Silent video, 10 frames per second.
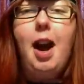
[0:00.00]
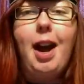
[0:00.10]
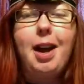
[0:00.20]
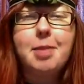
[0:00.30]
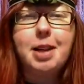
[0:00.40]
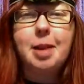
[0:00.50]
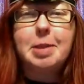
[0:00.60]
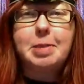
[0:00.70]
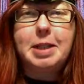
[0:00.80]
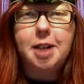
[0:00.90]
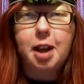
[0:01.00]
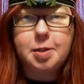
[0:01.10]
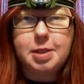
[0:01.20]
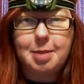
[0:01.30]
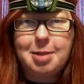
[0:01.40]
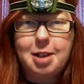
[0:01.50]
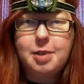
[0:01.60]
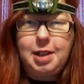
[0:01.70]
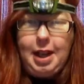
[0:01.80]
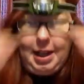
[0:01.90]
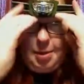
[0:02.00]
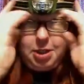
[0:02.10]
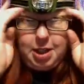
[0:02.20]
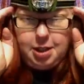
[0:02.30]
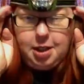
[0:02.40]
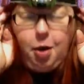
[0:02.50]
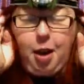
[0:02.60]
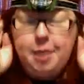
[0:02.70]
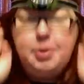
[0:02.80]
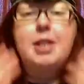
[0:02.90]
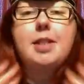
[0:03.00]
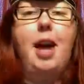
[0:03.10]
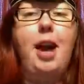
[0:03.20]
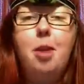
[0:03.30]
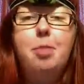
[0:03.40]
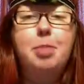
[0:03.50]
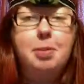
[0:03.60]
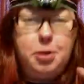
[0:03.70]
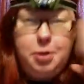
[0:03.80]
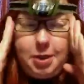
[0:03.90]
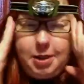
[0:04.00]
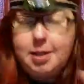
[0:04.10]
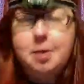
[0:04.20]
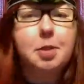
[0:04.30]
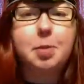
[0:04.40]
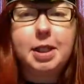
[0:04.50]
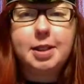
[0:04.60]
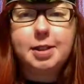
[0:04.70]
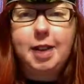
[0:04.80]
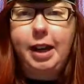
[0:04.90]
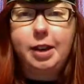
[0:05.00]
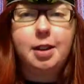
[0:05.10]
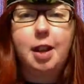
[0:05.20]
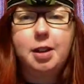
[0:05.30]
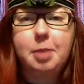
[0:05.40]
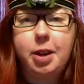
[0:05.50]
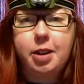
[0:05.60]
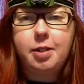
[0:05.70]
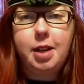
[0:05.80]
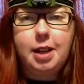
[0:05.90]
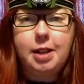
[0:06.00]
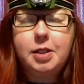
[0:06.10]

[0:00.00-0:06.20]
I had made a comment that my daughter was coming over and the lighting was changing. Oh, this, I hope Blip chooses this one, because I could not look better right now.